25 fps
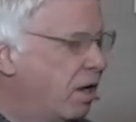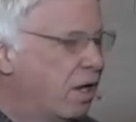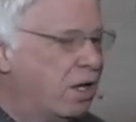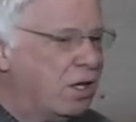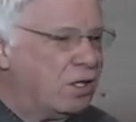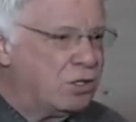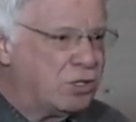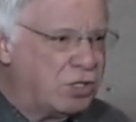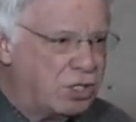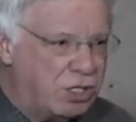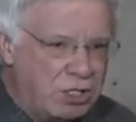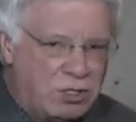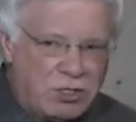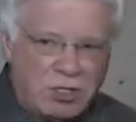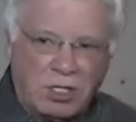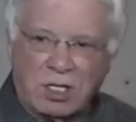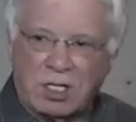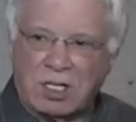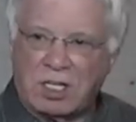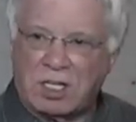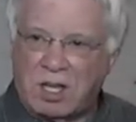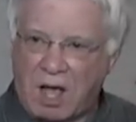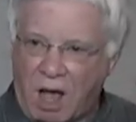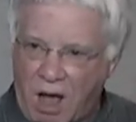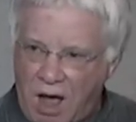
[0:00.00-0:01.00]
She
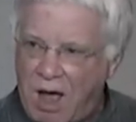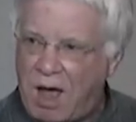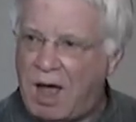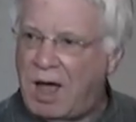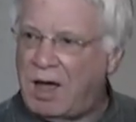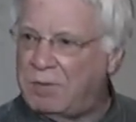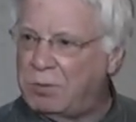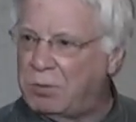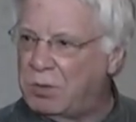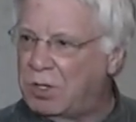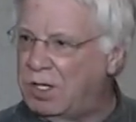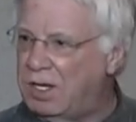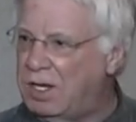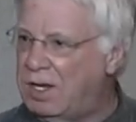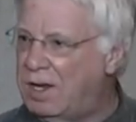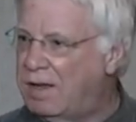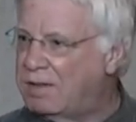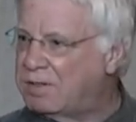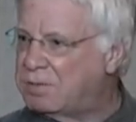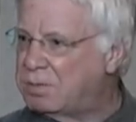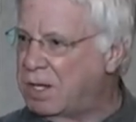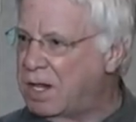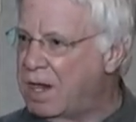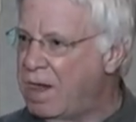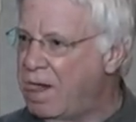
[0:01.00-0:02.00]
said, God really
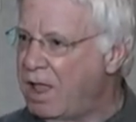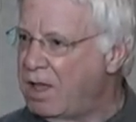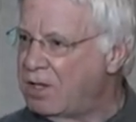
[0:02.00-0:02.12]
loves me.